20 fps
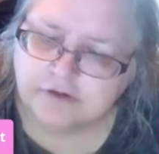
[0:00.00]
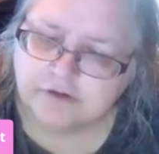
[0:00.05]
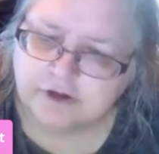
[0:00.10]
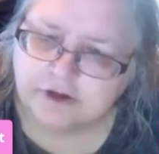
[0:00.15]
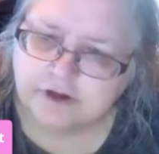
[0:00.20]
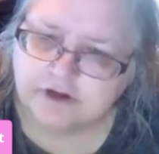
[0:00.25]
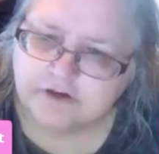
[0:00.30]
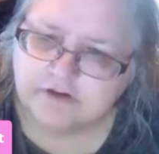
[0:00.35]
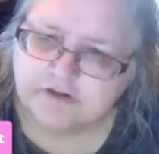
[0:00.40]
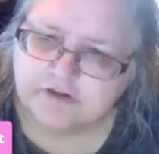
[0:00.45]

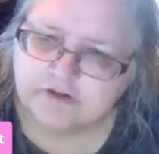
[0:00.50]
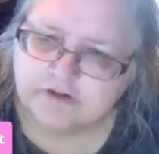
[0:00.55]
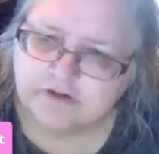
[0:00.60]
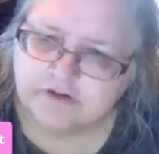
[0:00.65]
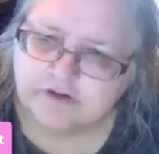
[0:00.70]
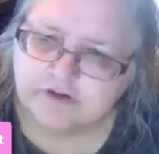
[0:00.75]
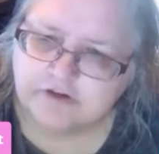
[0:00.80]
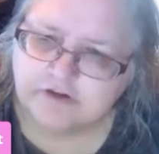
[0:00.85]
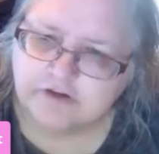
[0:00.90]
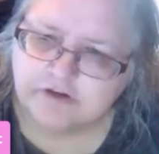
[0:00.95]
That's
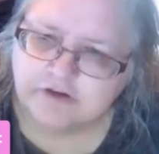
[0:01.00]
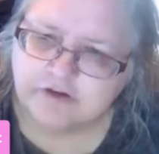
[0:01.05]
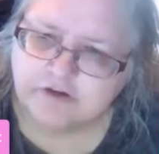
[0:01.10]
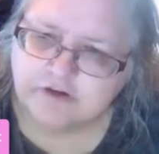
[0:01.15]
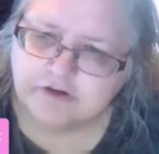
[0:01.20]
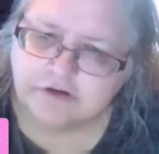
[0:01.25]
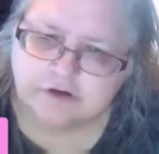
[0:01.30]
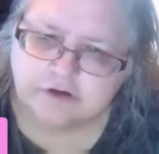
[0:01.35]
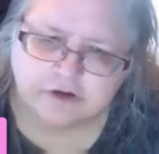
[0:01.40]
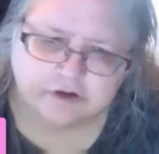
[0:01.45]

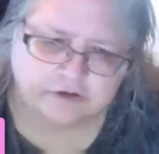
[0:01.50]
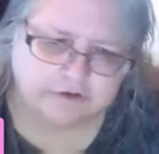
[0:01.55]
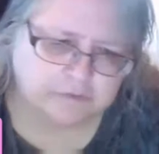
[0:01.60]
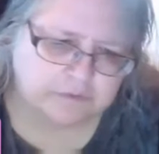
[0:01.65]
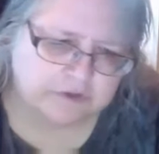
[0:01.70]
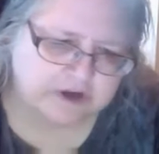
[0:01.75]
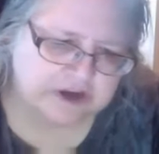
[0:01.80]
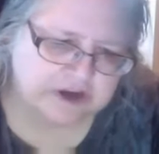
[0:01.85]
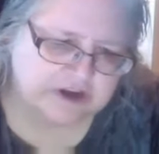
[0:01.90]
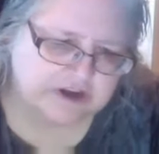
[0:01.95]
not
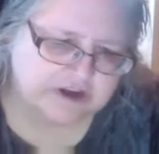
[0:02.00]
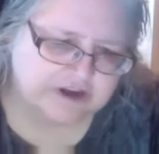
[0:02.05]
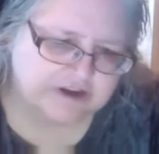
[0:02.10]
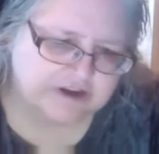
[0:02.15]
one.